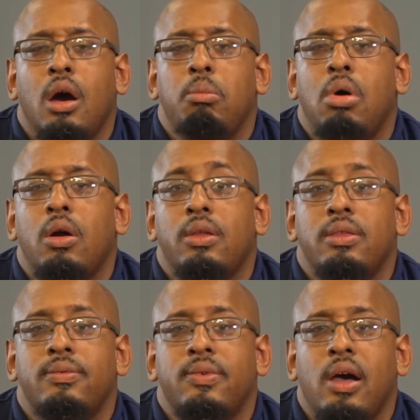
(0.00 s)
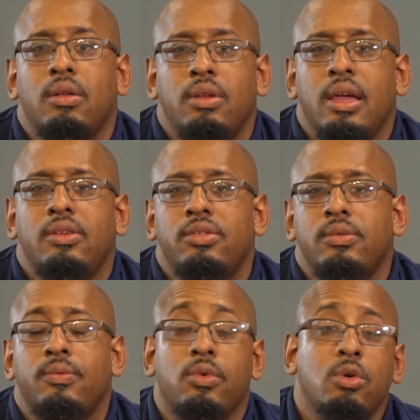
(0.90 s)
a part of the
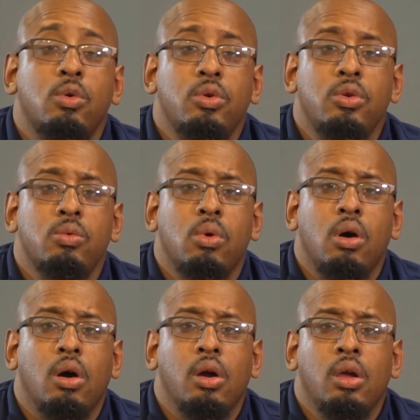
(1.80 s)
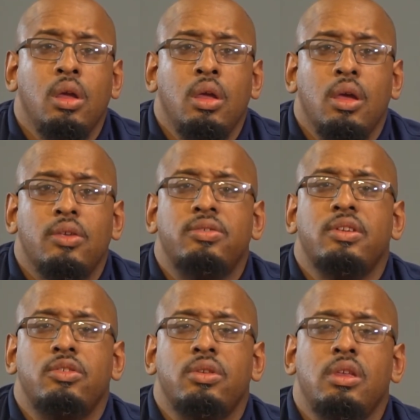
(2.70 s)
foundation for who you are.
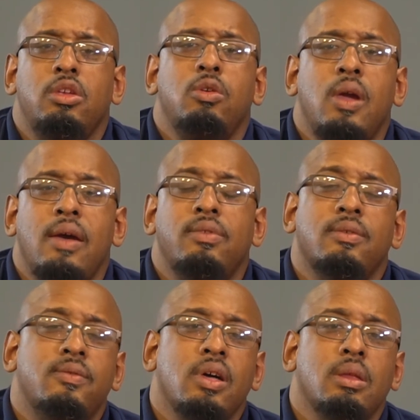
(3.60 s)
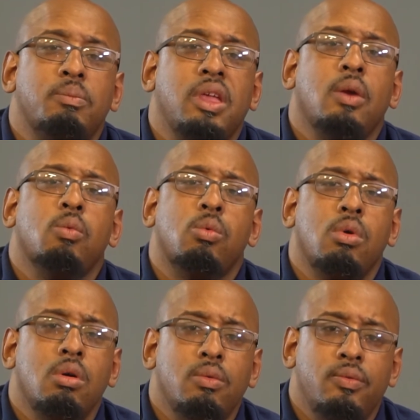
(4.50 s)
Essentially, you have developed a
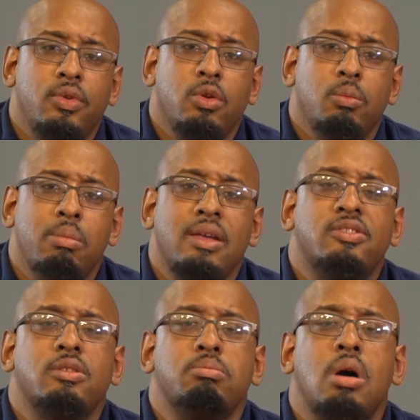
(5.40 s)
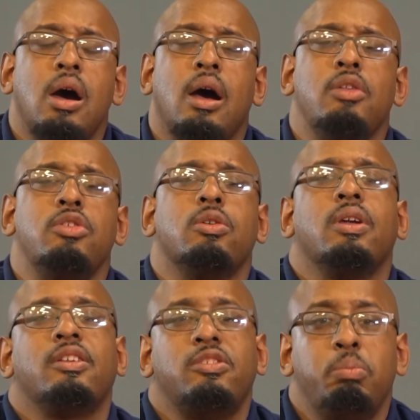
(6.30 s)
worldview based upon
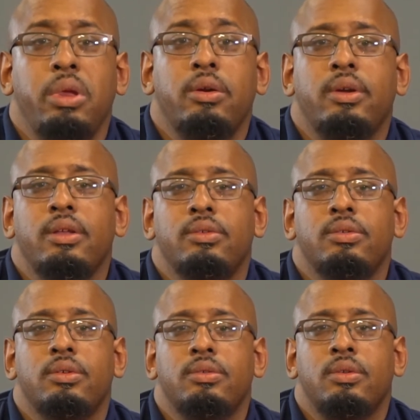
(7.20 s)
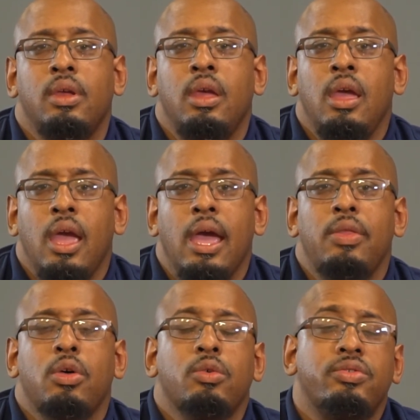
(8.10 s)
your experiences,
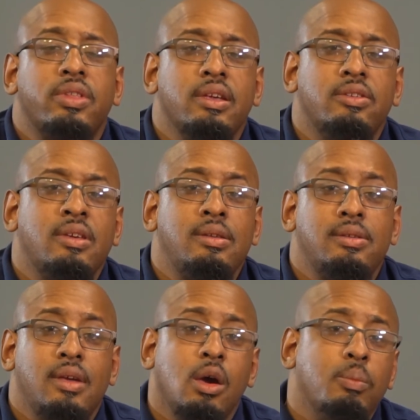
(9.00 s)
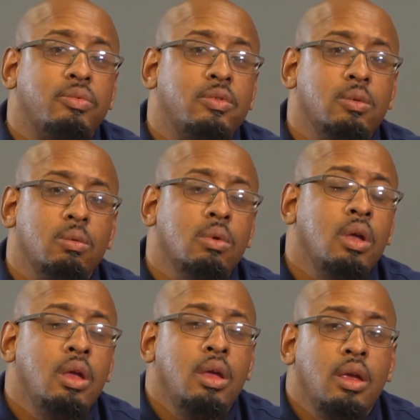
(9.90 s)
and those things help you
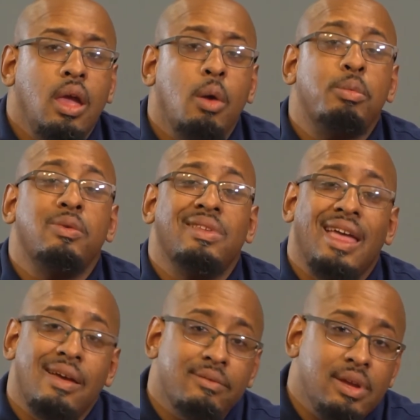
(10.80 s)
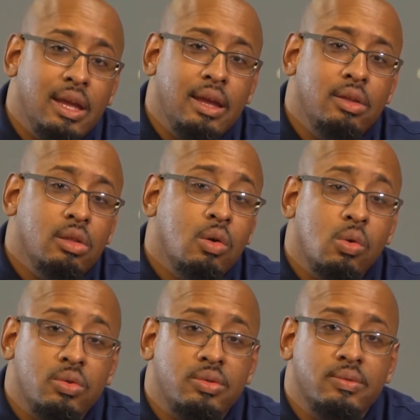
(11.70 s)
navigate the
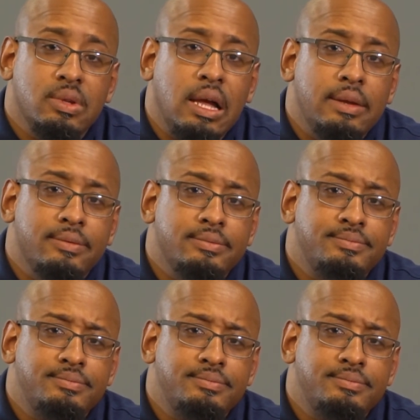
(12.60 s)
course of life.